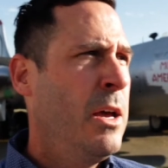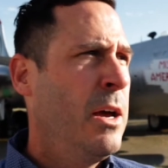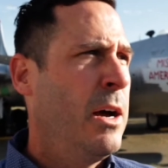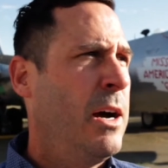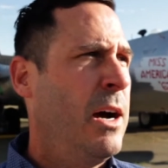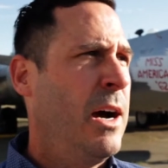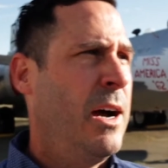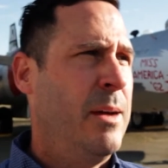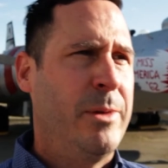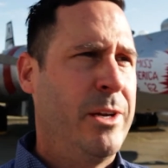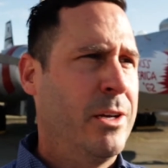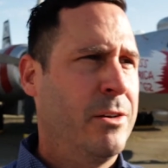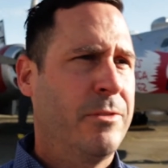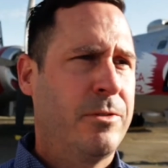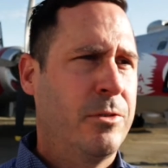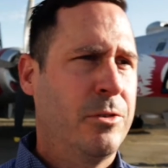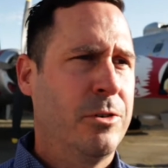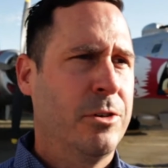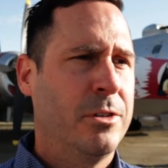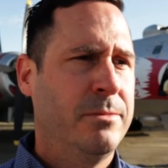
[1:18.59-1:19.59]
I'm here
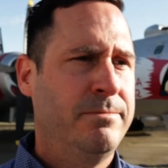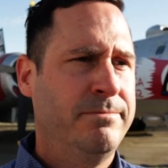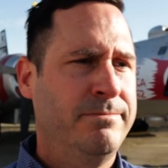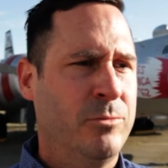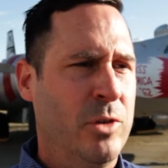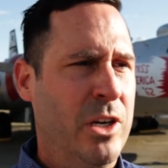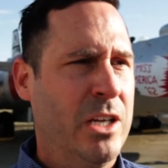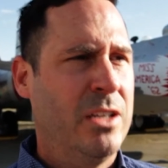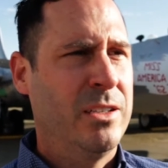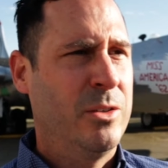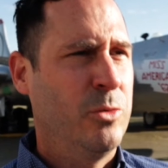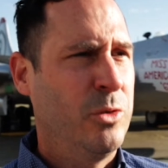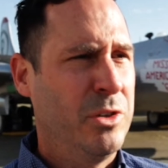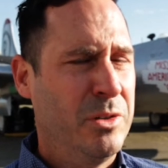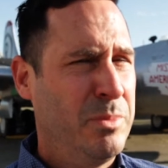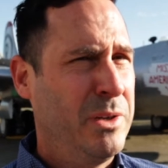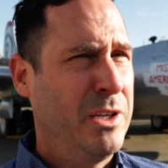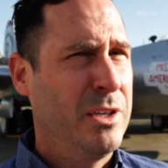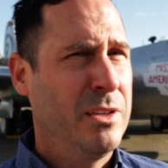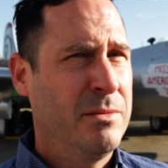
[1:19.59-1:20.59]
for, well, it
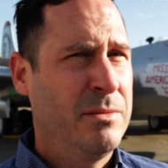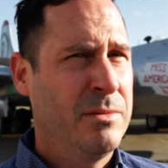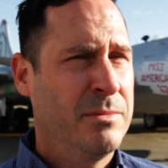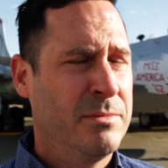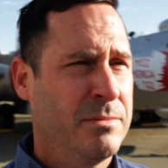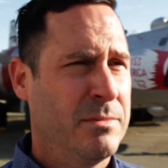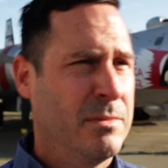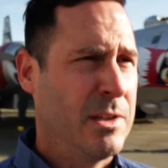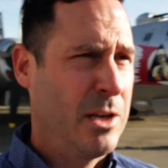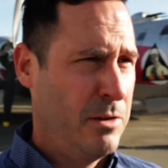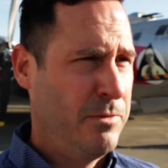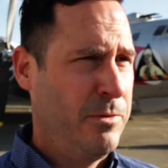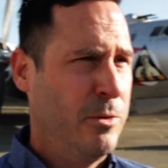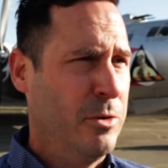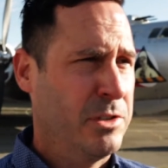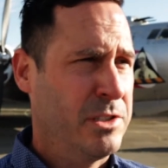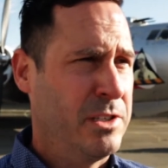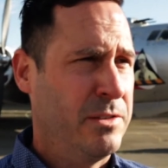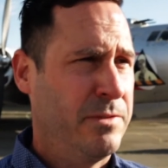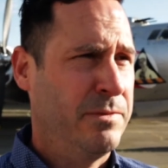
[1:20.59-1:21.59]
wouldn't be the Air
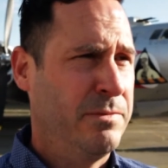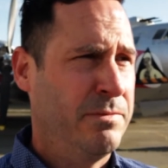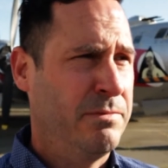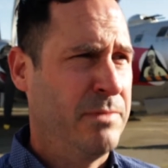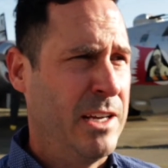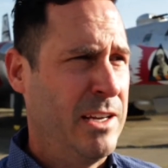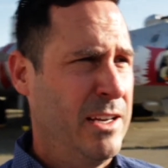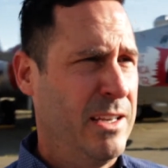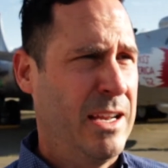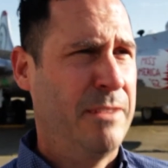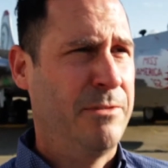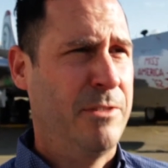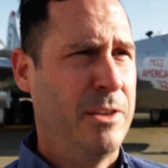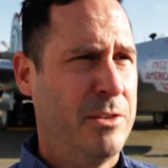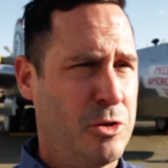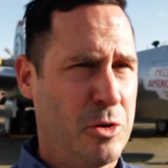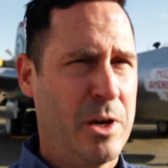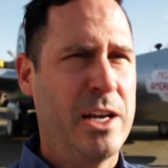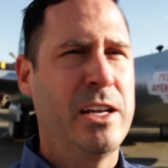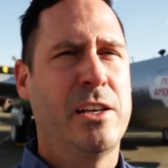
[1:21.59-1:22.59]
Force if they didn't have to
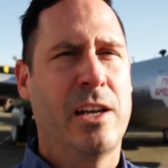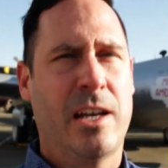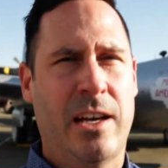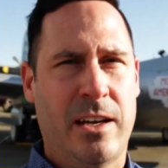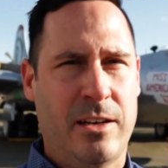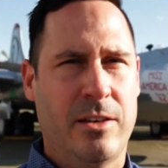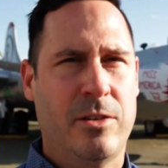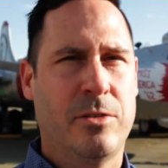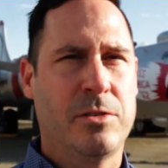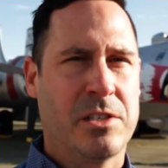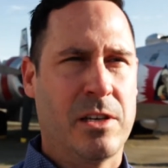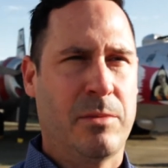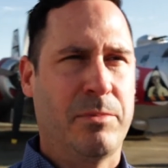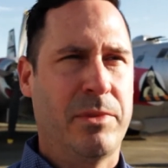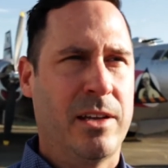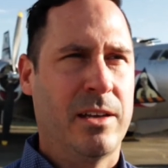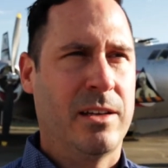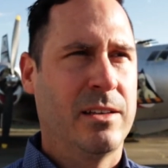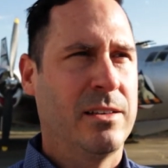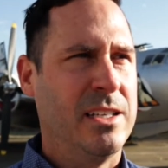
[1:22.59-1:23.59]
train you how to do
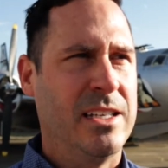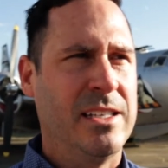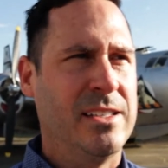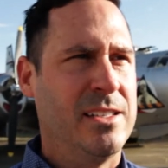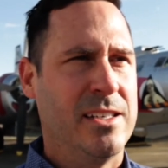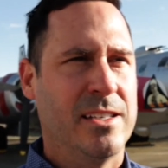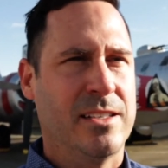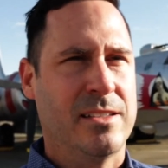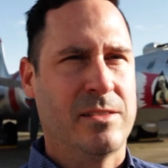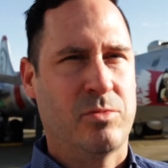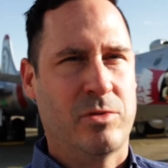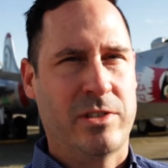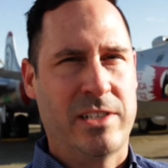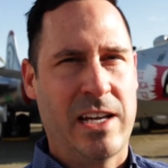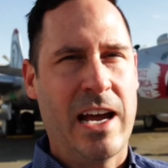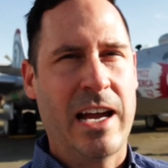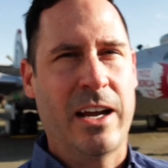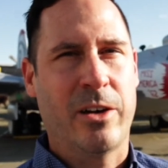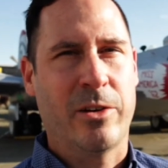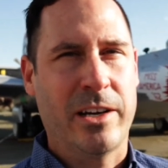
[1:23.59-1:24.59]
something easy as
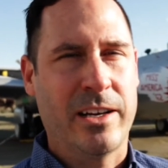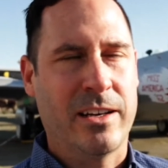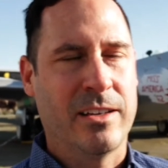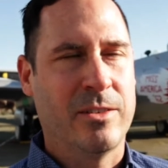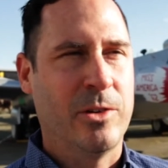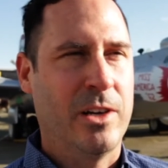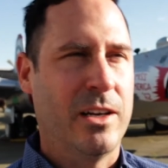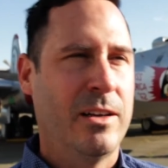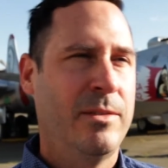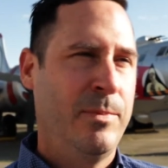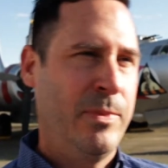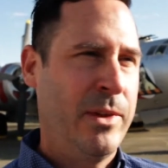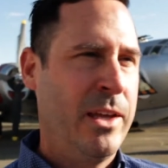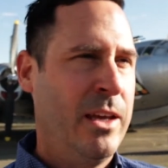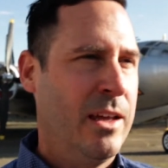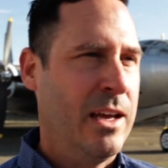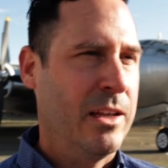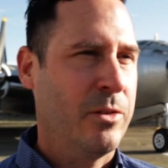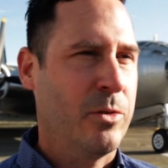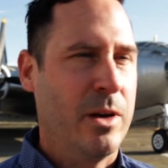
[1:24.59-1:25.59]
retiring. Well,
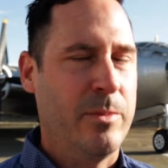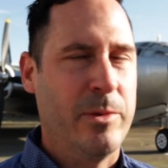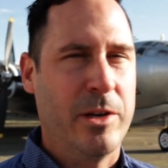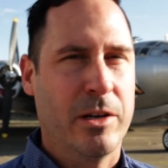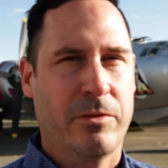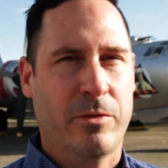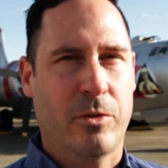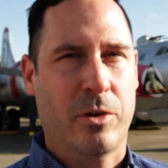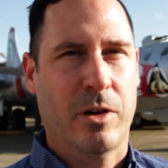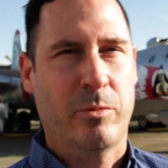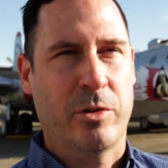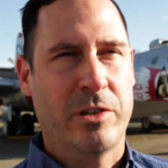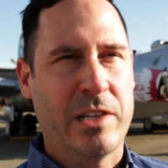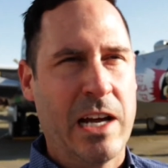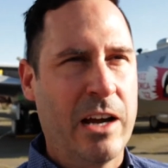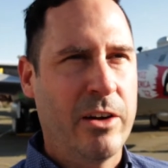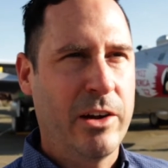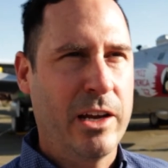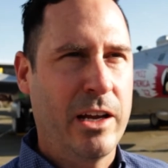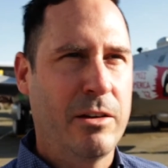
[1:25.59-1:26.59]
that's what I'm here for. I'm
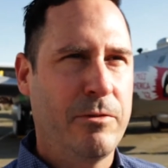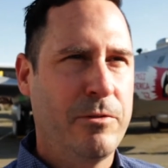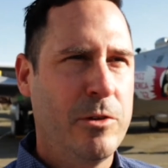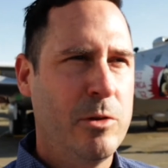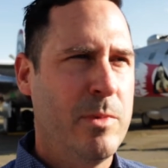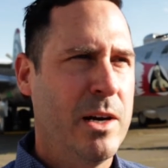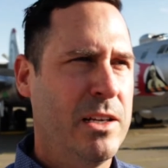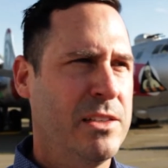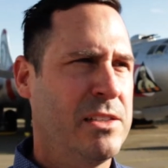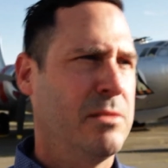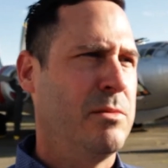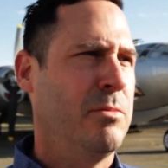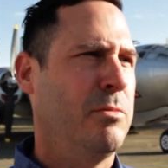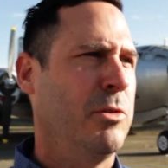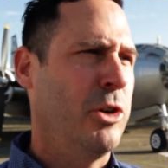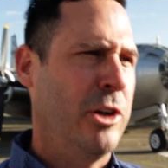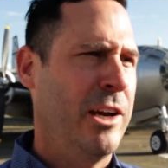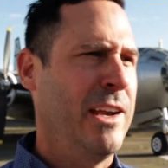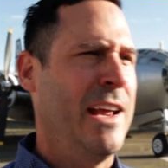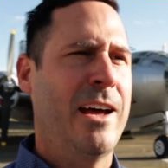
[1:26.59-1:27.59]
retiring in a few months and I'm
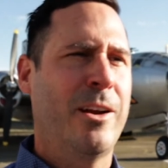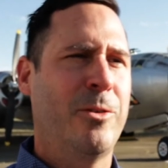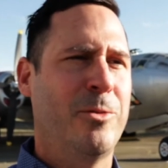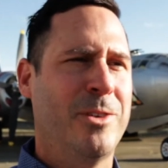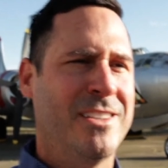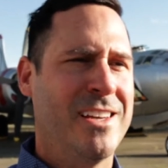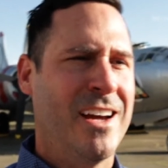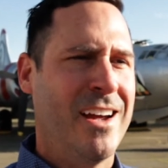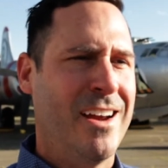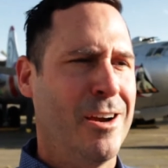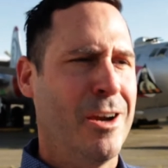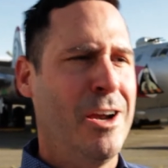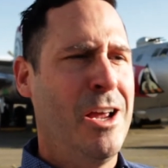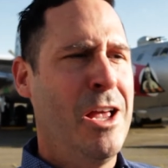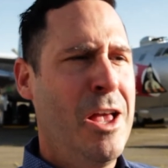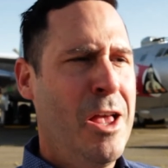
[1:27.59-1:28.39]
learning how to retire.